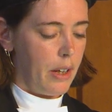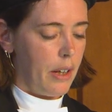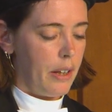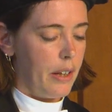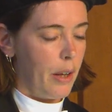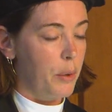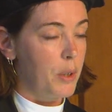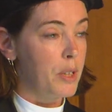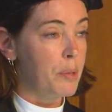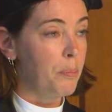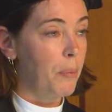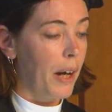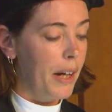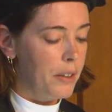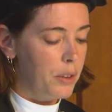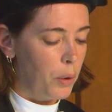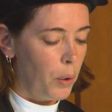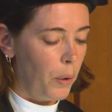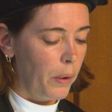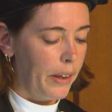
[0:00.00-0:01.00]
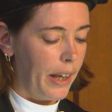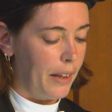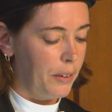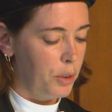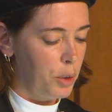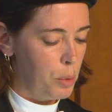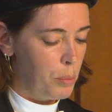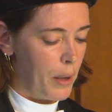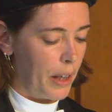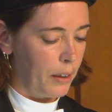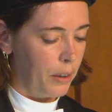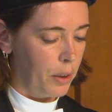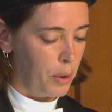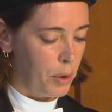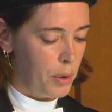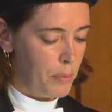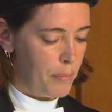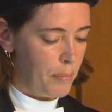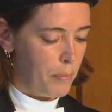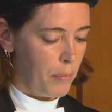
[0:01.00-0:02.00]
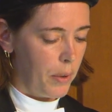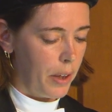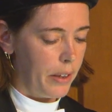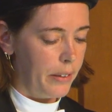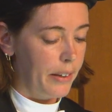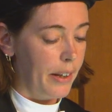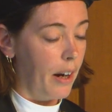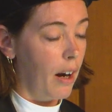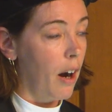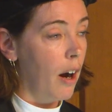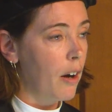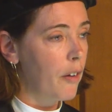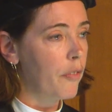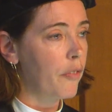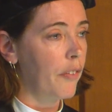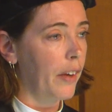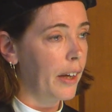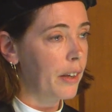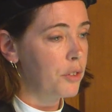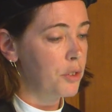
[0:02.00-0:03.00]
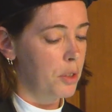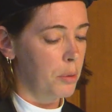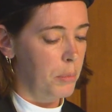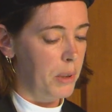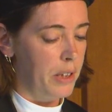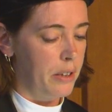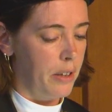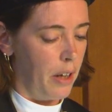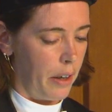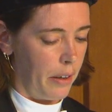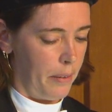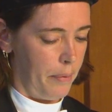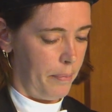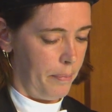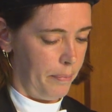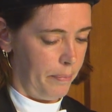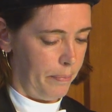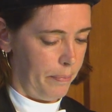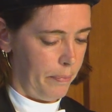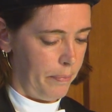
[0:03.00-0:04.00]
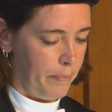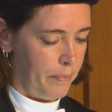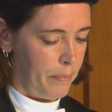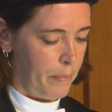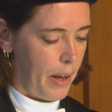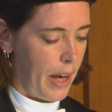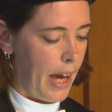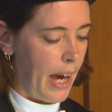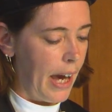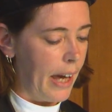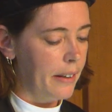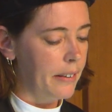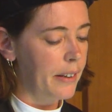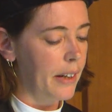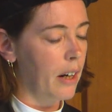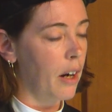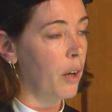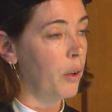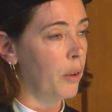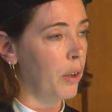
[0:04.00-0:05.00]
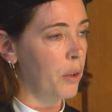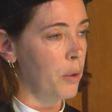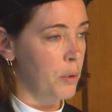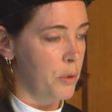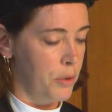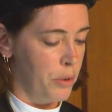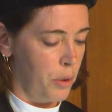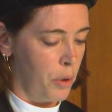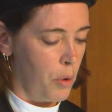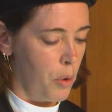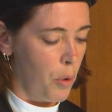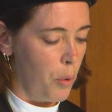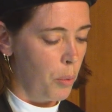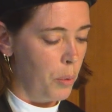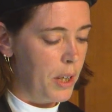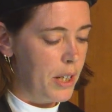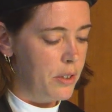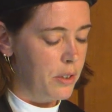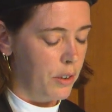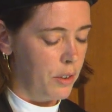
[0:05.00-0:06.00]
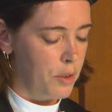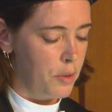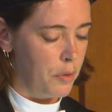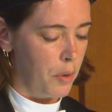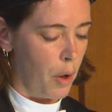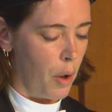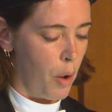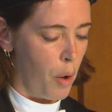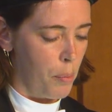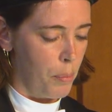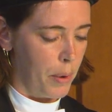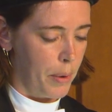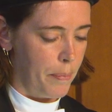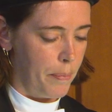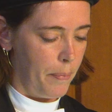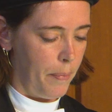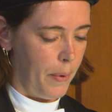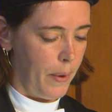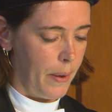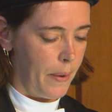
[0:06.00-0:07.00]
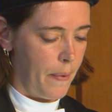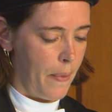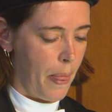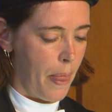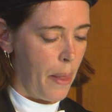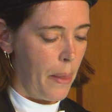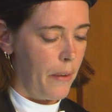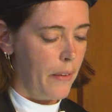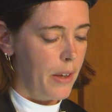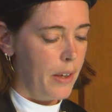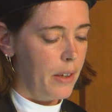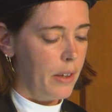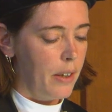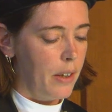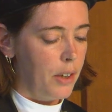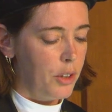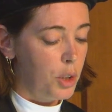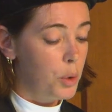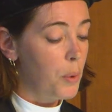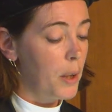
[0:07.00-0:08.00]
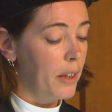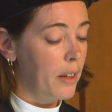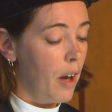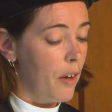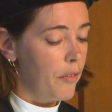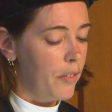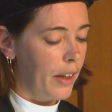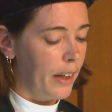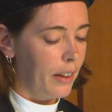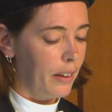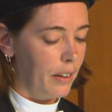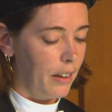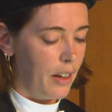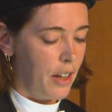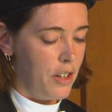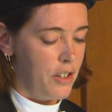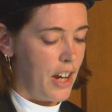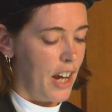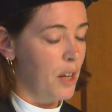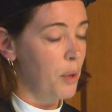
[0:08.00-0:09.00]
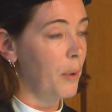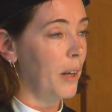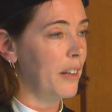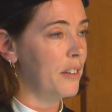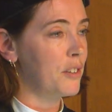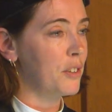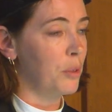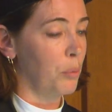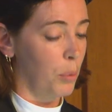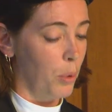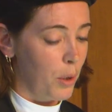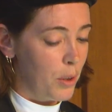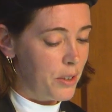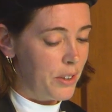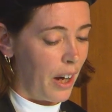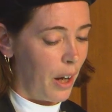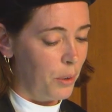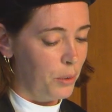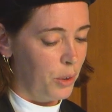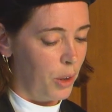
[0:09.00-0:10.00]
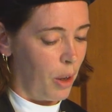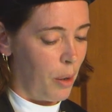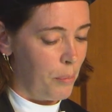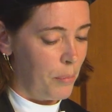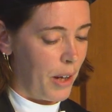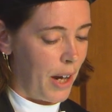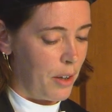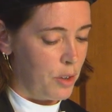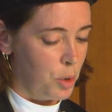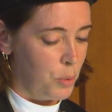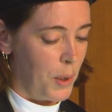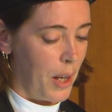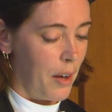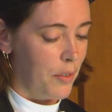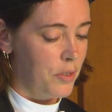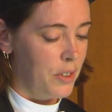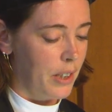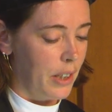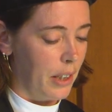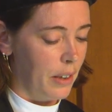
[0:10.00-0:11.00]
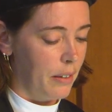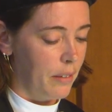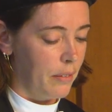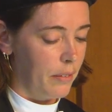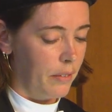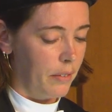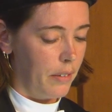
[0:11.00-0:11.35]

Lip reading: Now, despite all that doom and gloom, there are things to be done, and there are also reasons for hope. Doing nothing generates the worst outcome, as we have seen,